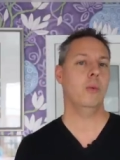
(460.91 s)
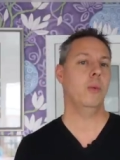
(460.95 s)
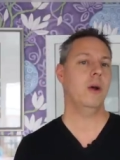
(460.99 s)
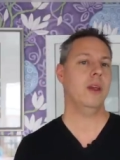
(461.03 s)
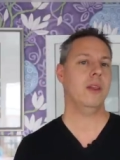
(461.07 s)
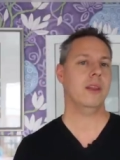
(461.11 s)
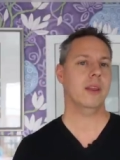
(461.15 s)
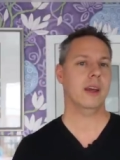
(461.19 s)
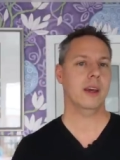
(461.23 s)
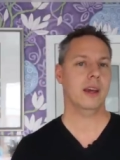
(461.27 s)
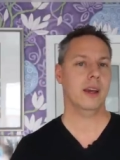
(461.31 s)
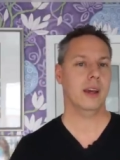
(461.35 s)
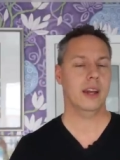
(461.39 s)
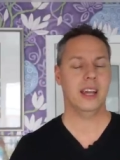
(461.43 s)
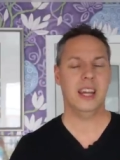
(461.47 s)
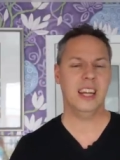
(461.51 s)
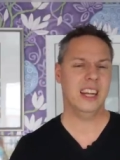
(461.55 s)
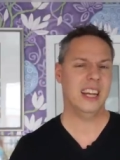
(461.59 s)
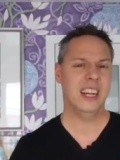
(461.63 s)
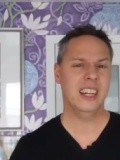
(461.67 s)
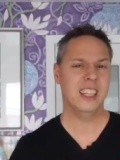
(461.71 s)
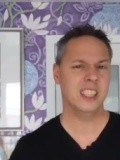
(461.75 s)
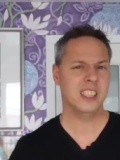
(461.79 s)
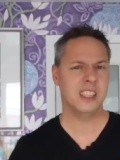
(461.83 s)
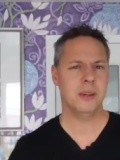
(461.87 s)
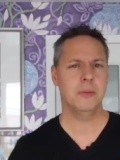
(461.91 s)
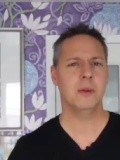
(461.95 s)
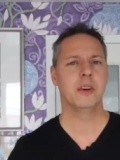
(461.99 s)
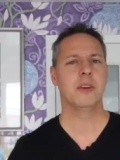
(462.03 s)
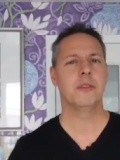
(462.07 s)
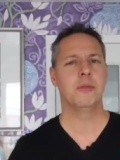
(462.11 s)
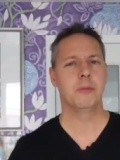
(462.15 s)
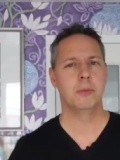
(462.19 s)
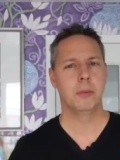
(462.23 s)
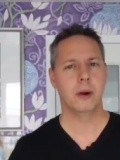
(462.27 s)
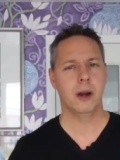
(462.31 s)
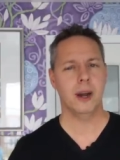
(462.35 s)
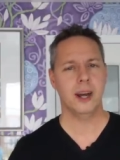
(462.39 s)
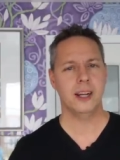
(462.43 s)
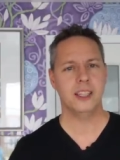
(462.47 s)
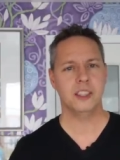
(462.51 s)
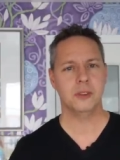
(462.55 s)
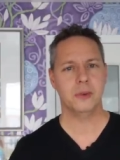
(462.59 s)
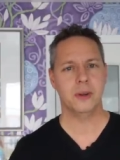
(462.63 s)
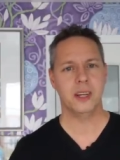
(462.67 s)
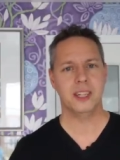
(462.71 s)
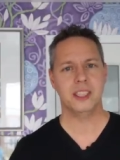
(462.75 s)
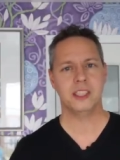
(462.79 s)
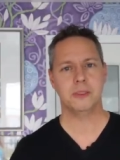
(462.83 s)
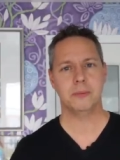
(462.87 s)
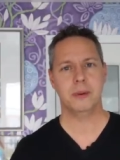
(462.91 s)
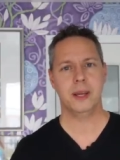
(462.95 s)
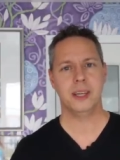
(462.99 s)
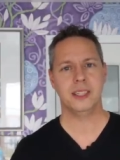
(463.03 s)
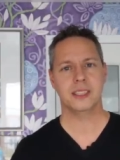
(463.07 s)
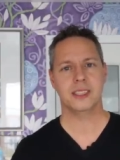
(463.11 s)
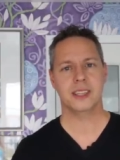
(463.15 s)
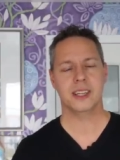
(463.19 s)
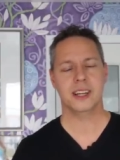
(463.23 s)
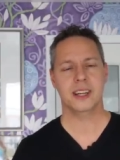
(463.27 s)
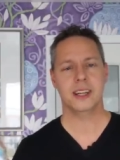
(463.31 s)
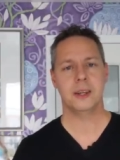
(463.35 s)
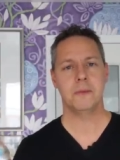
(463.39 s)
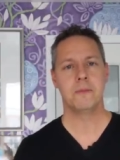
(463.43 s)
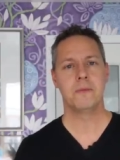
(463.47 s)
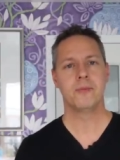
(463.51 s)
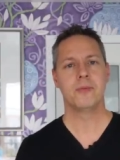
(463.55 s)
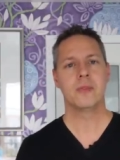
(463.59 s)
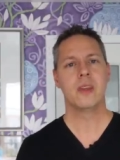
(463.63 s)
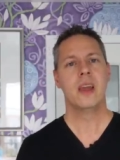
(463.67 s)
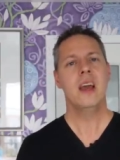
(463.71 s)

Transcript: with uh, in a similar price range basically.